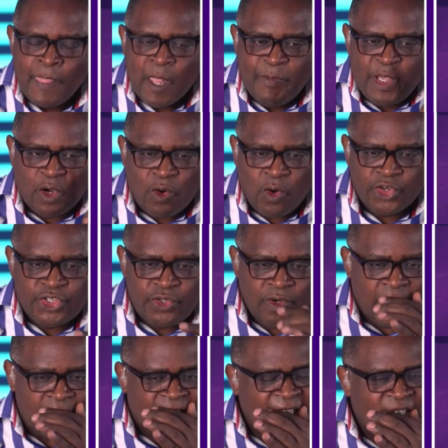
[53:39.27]
Because you
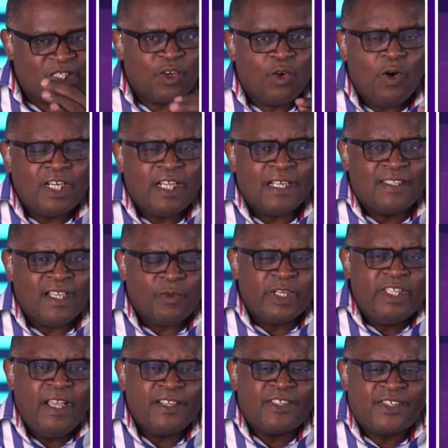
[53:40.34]
are sons. God has done what?
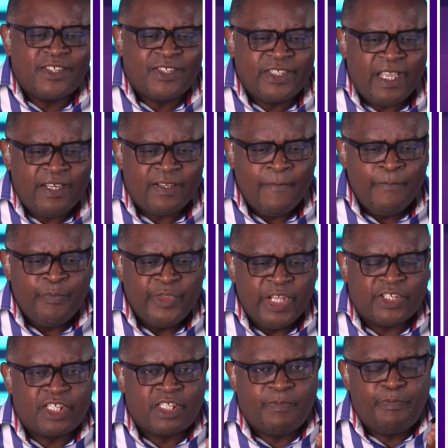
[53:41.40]
He has sent the
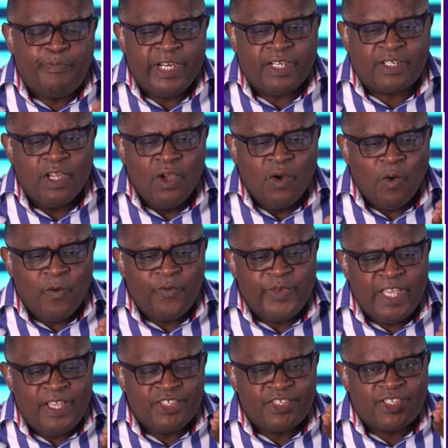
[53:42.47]
spirit of
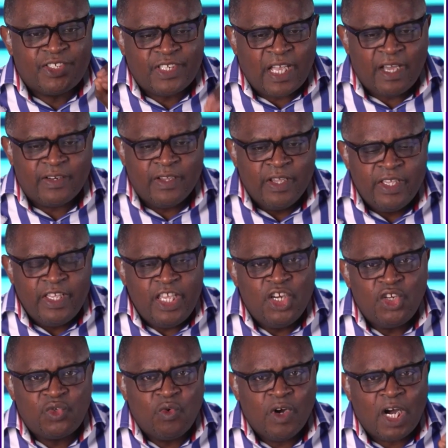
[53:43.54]
his son
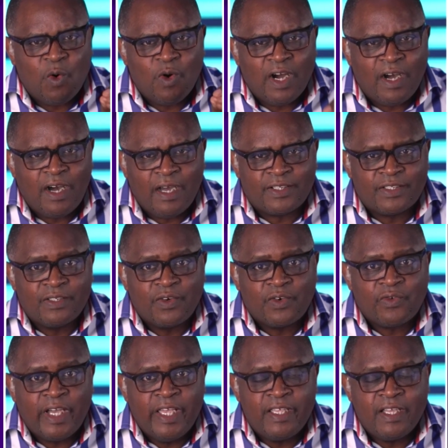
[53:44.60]
into our hearts,
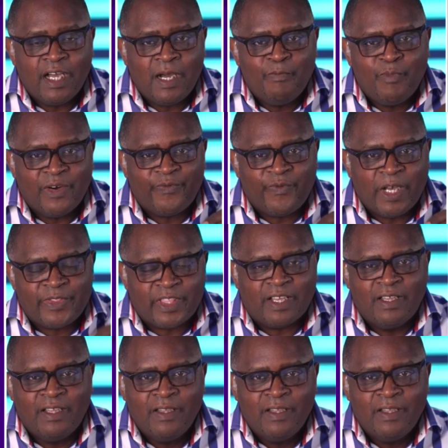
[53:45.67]
crying, Abba, Father.